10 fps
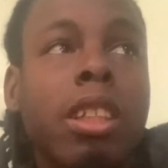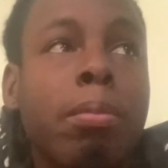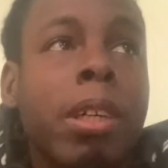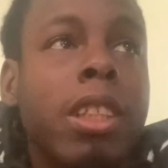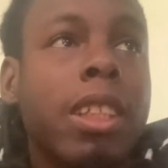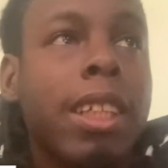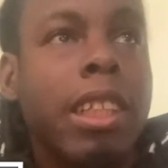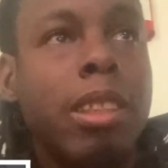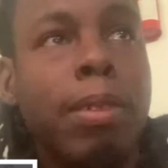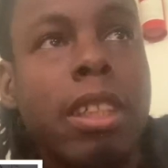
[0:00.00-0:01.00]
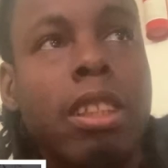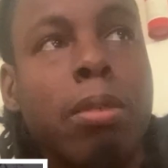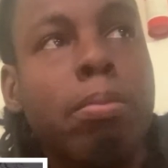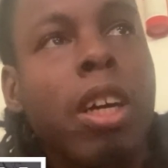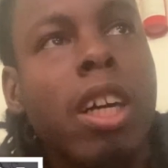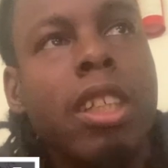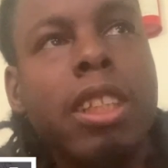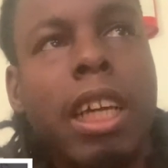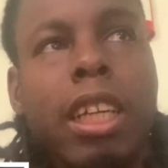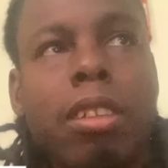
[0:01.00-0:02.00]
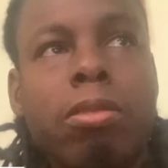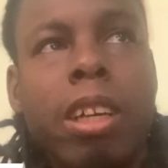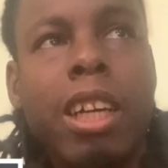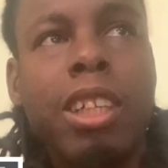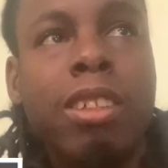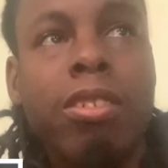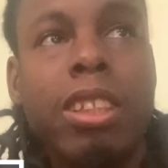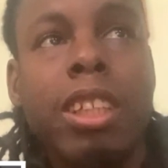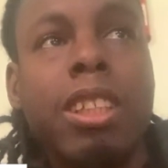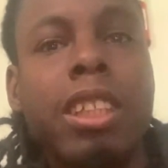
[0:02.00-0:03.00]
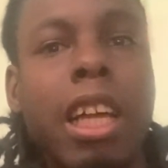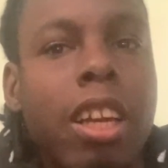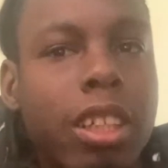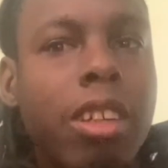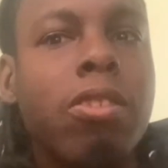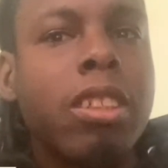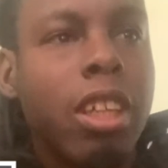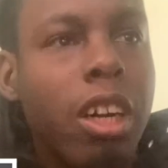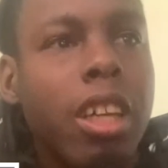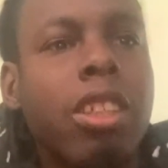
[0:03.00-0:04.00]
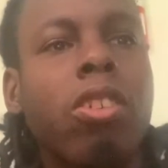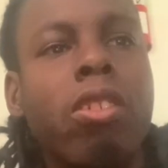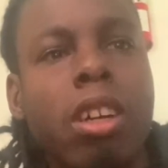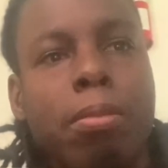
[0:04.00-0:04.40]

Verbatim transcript: I'm gonna spitting some bars. That you fit with the skeleton was hard, dude.